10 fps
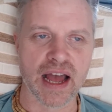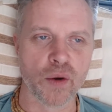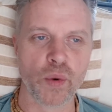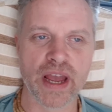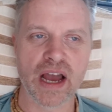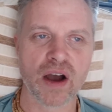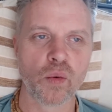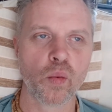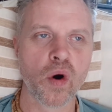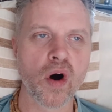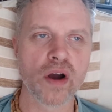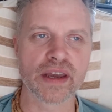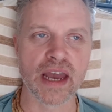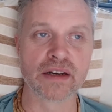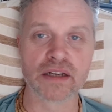We are
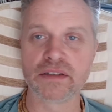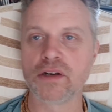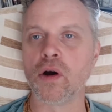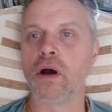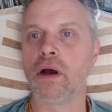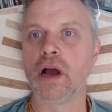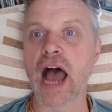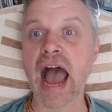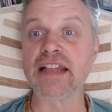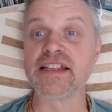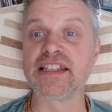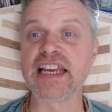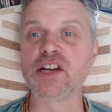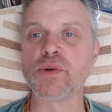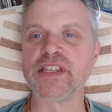walking, and you know,
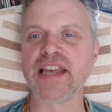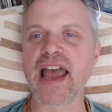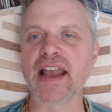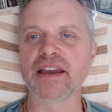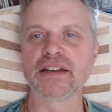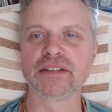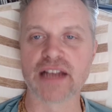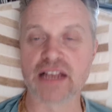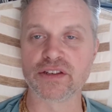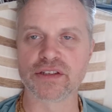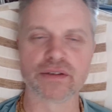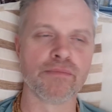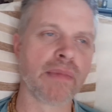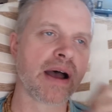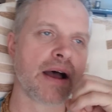Antiquitech, as
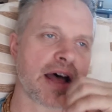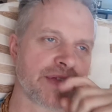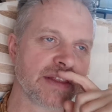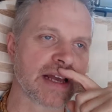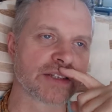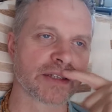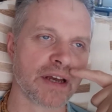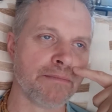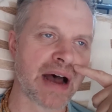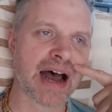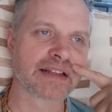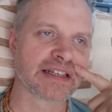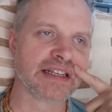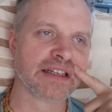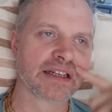I think that's
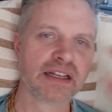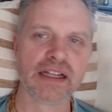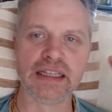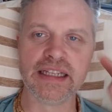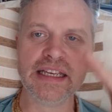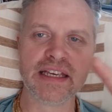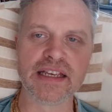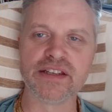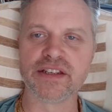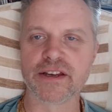Martin Leakey's